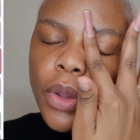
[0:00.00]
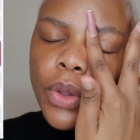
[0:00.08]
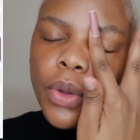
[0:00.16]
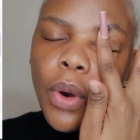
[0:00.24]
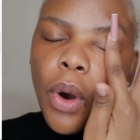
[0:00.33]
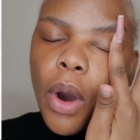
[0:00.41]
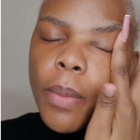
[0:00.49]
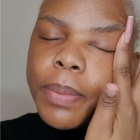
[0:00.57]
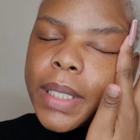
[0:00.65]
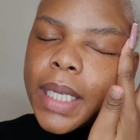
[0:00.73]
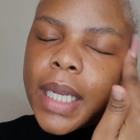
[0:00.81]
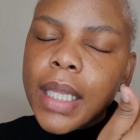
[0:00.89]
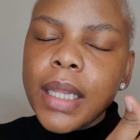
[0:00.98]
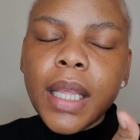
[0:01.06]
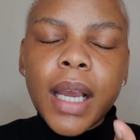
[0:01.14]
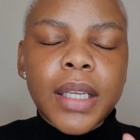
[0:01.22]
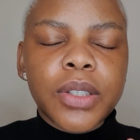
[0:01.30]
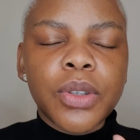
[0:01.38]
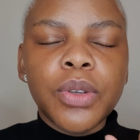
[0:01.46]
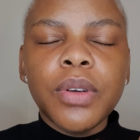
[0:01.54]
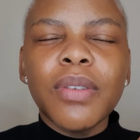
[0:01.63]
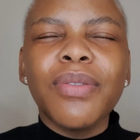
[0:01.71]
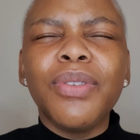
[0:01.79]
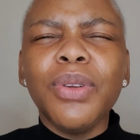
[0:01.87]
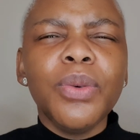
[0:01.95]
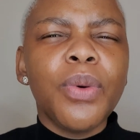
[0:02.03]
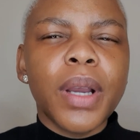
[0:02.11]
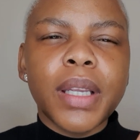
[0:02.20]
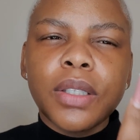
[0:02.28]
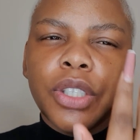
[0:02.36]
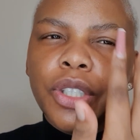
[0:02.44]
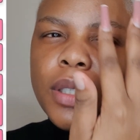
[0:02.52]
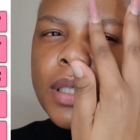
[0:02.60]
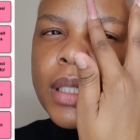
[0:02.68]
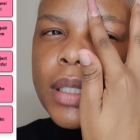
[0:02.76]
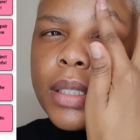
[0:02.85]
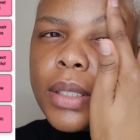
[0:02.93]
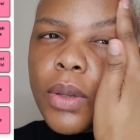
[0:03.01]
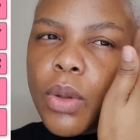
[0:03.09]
You opt in, they ask you a few questions.